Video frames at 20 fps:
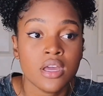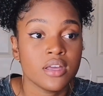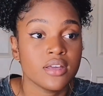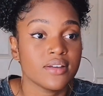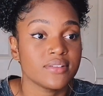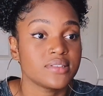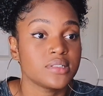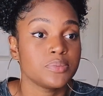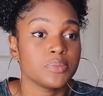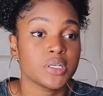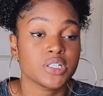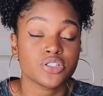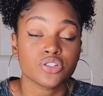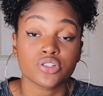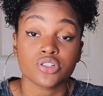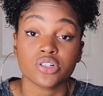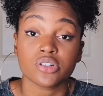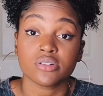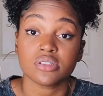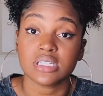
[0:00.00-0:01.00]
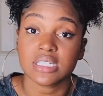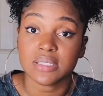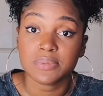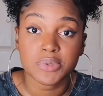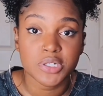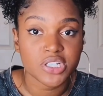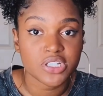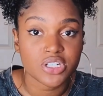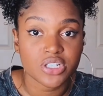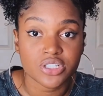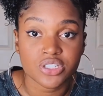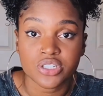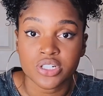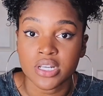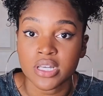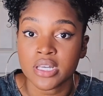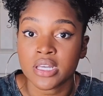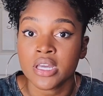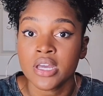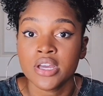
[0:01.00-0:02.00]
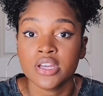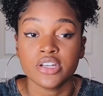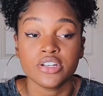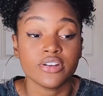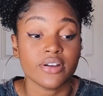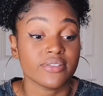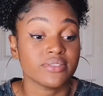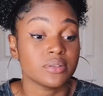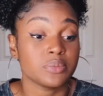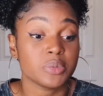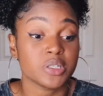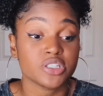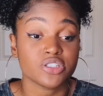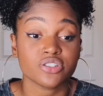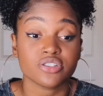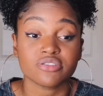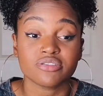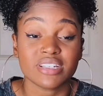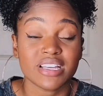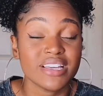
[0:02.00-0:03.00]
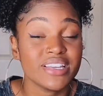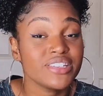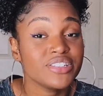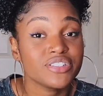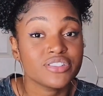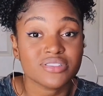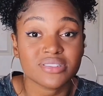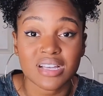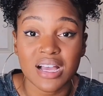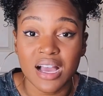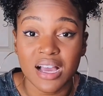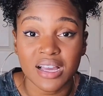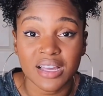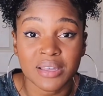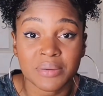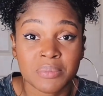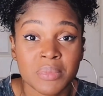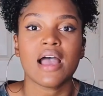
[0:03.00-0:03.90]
you have to make sure you're deep conditioning, you have to make sure you're taking your time.